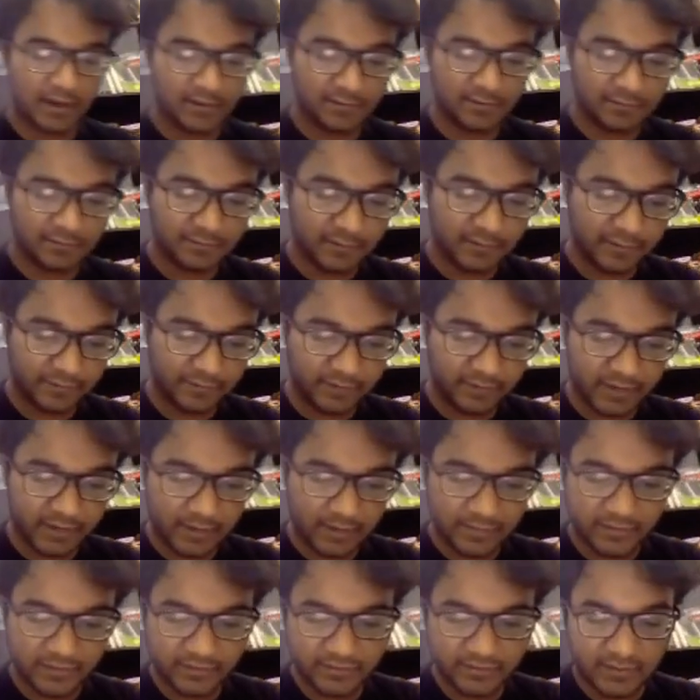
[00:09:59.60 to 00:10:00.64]
so every
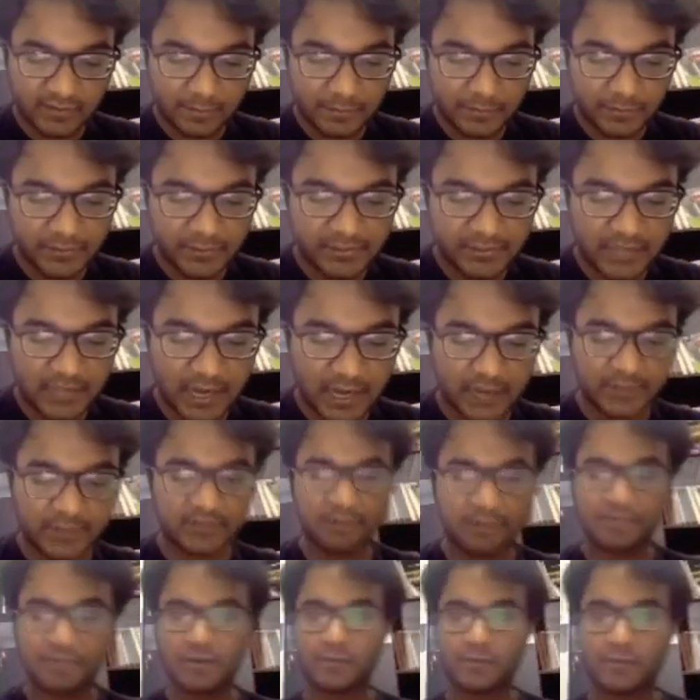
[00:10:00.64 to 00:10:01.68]
time there's a step, you just add the
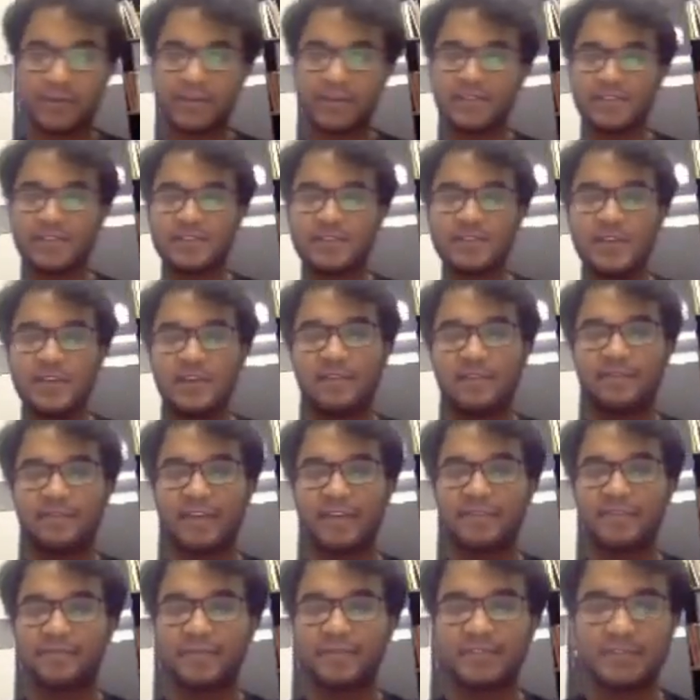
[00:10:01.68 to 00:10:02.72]
subsequent digits.
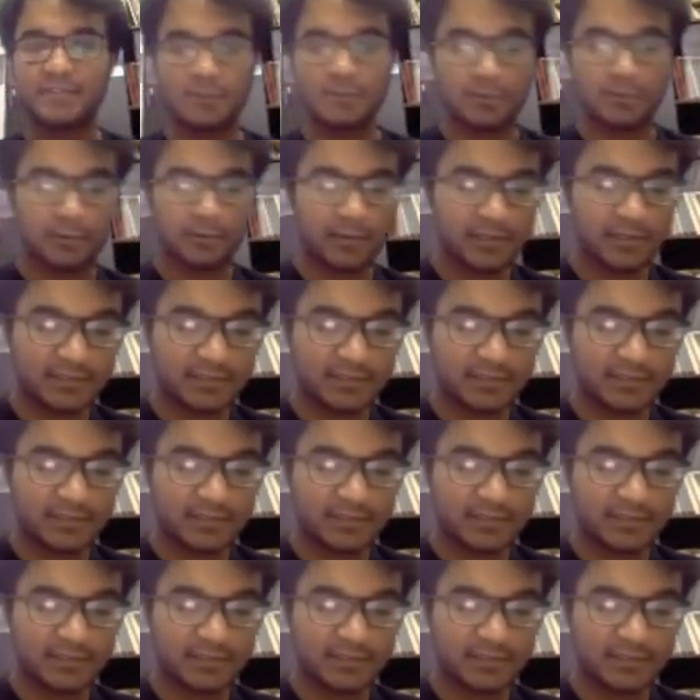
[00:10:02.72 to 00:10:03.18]
5 plus 2 is